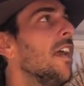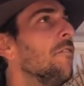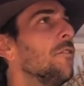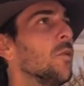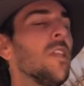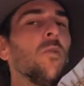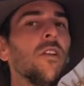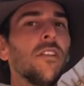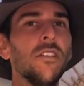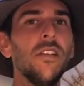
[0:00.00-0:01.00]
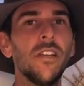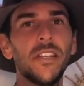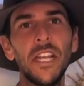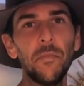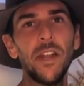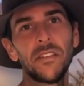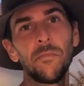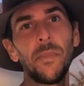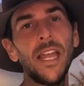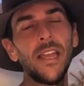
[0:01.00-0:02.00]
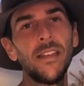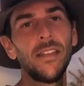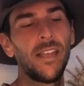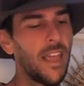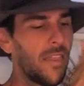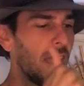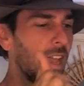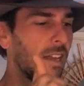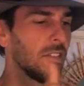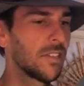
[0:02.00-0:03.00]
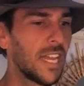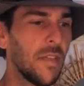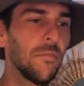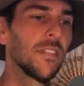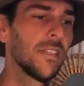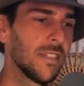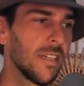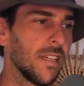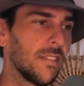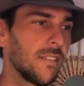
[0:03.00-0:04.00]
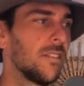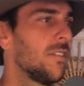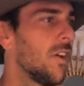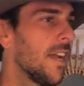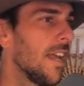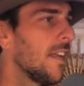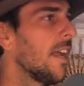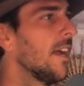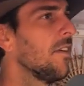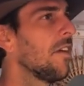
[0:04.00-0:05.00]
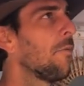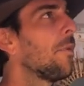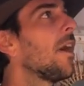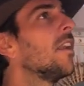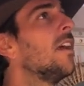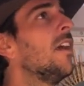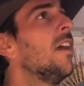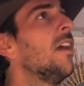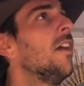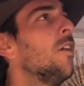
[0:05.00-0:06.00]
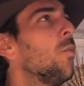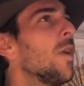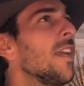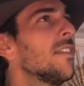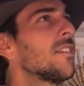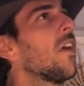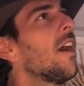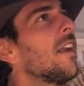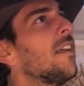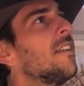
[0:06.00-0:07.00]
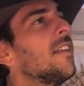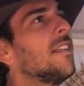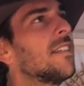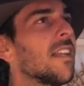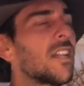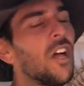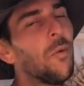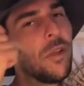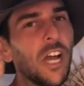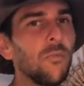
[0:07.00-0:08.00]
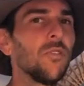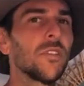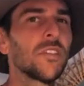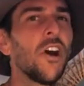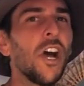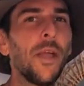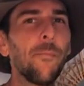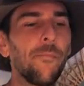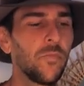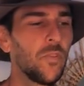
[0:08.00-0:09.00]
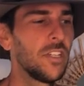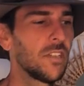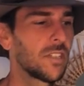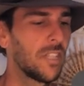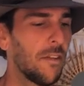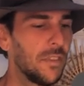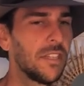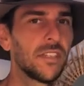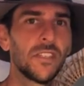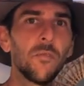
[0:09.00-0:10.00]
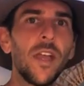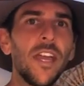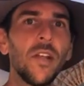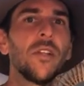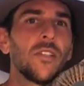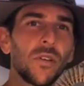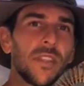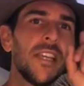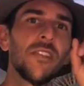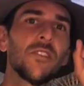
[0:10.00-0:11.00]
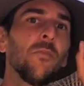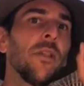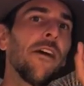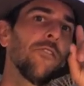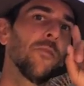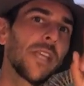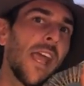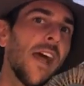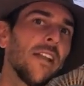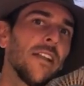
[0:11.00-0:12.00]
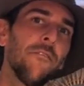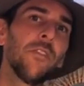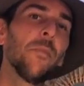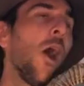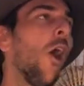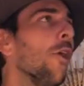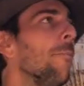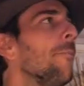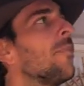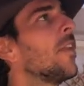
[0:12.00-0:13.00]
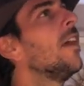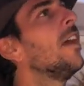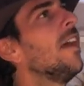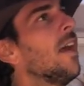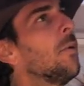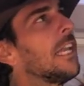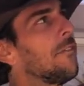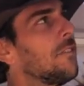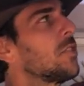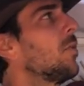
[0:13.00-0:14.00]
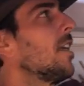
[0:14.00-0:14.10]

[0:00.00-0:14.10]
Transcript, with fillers: if you're really wanting to, you could keep that as a bed and then just keep this as a dinette area. But we decided instead of climbing up all the time, we just left this as the bed and we took these two platforms out, left them at home. And we left this